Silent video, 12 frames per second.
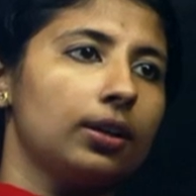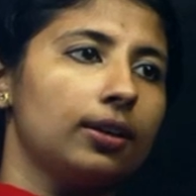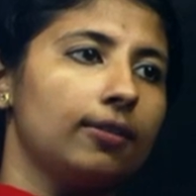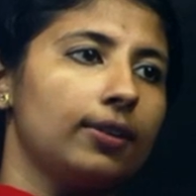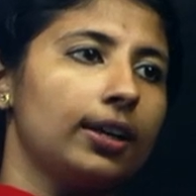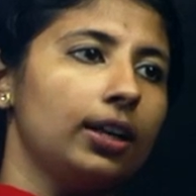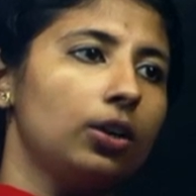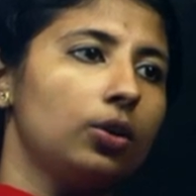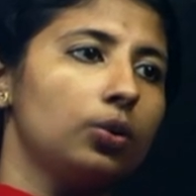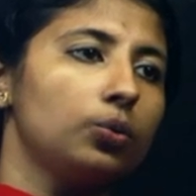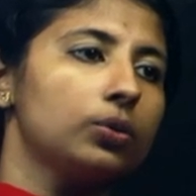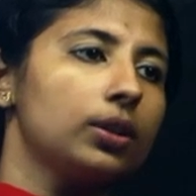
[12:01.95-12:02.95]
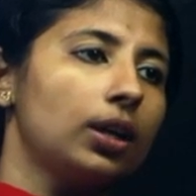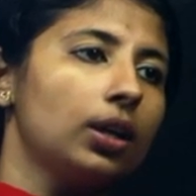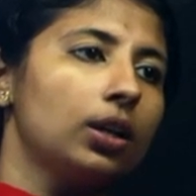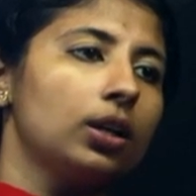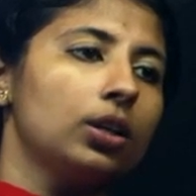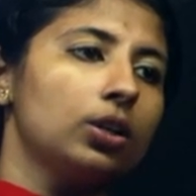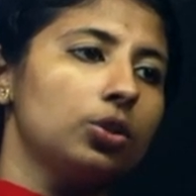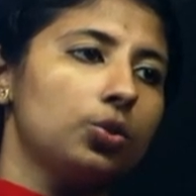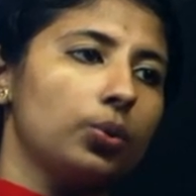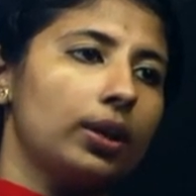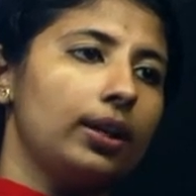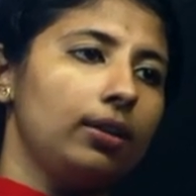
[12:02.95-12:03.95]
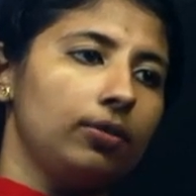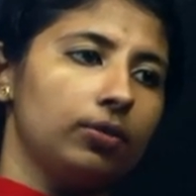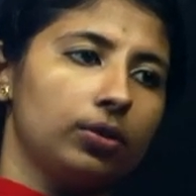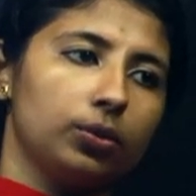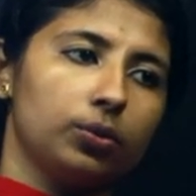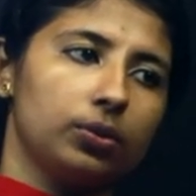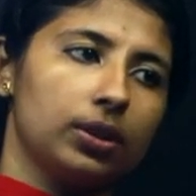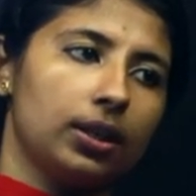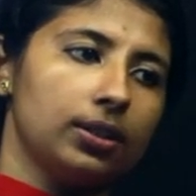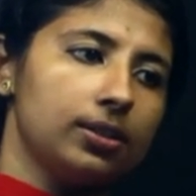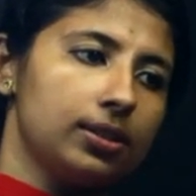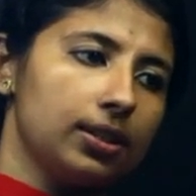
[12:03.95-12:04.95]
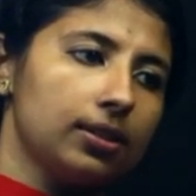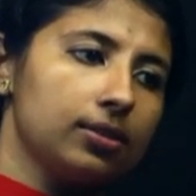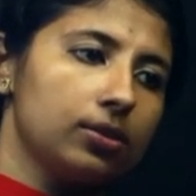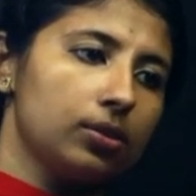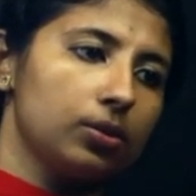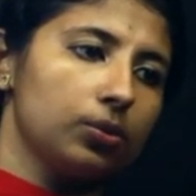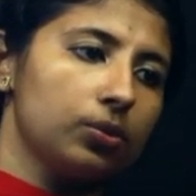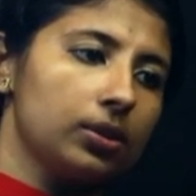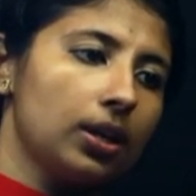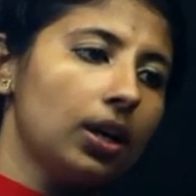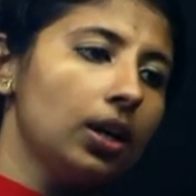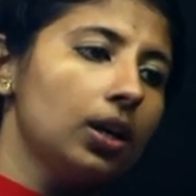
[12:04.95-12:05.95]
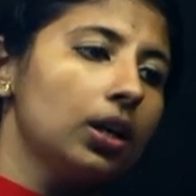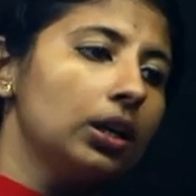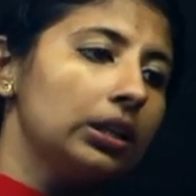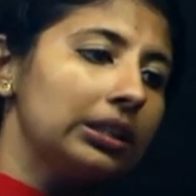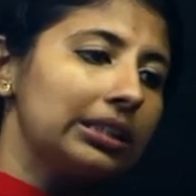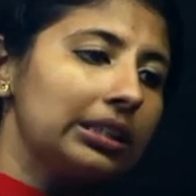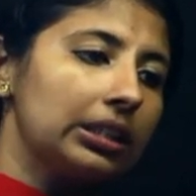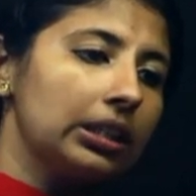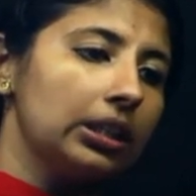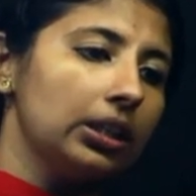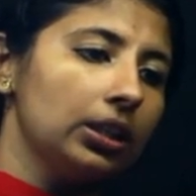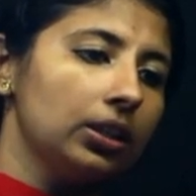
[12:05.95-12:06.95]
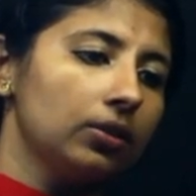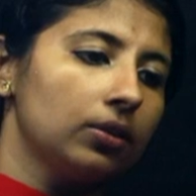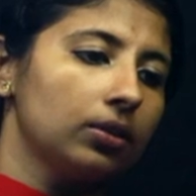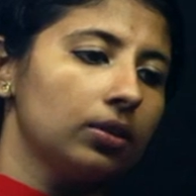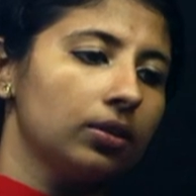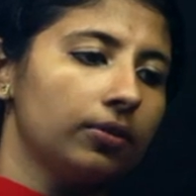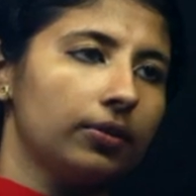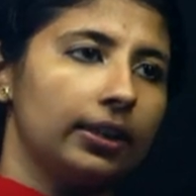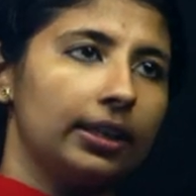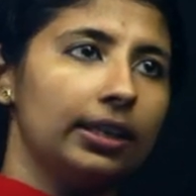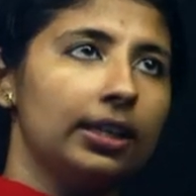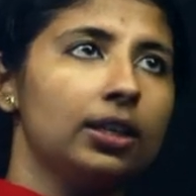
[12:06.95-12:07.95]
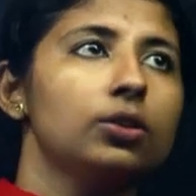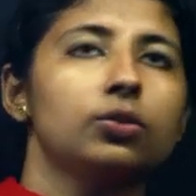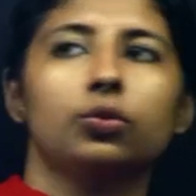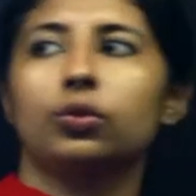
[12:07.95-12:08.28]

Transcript: divide, 2s are 12, 2s are 6, 2s are 3, fine. So